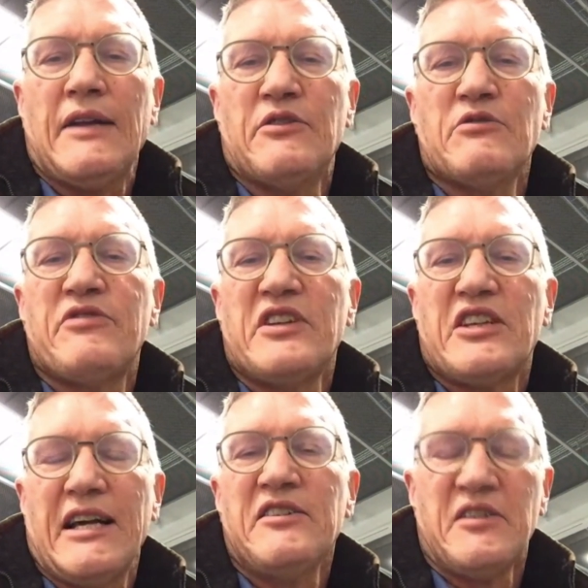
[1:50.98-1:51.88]
I don't
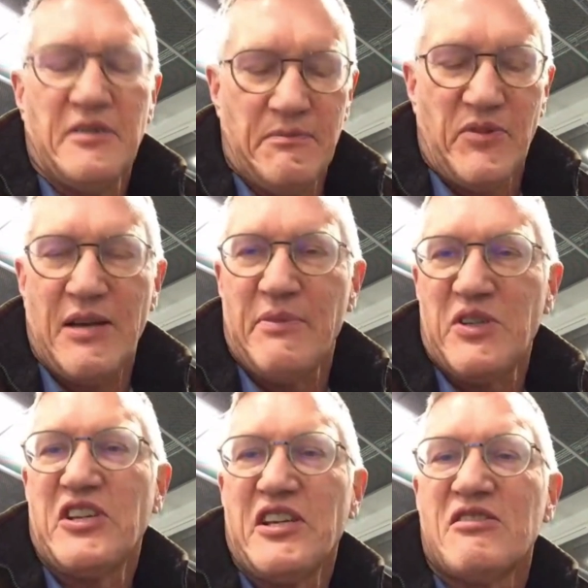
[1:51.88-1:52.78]
think any can
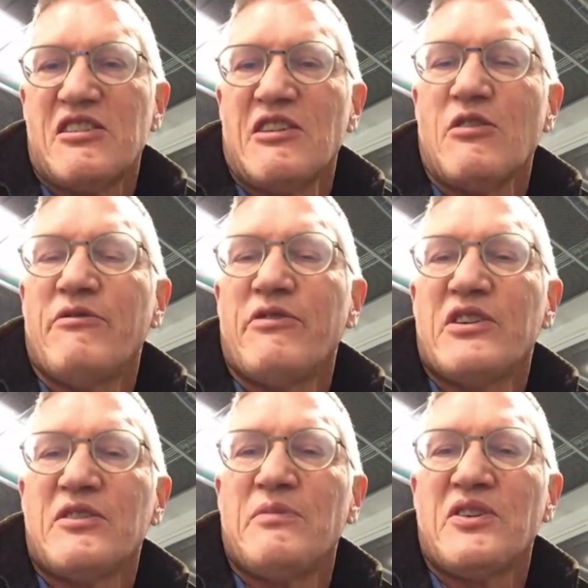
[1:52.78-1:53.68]
be seriously
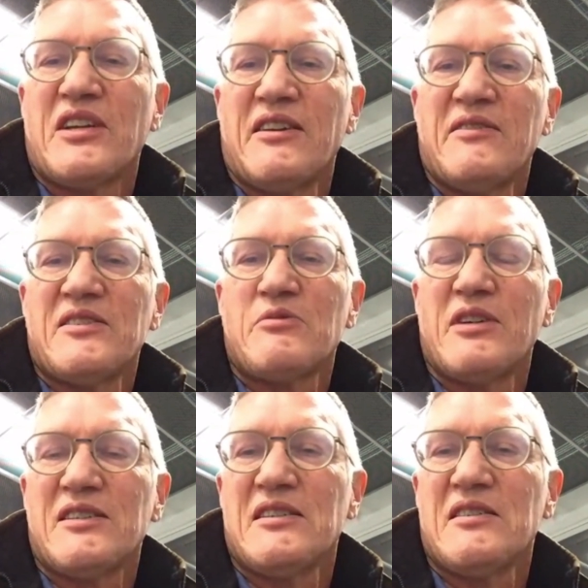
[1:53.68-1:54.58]
confident about getting this
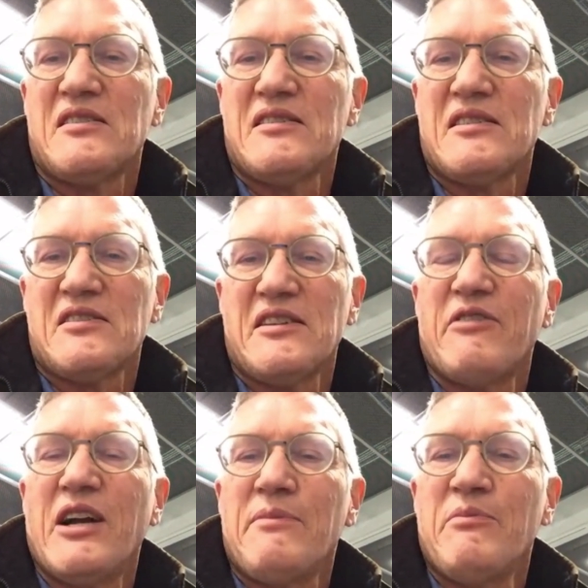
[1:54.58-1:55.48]
right, since this has
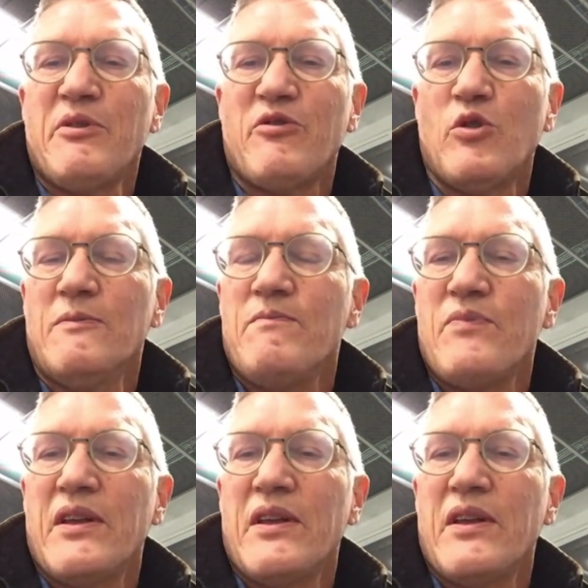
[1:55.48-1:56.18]
never happened before.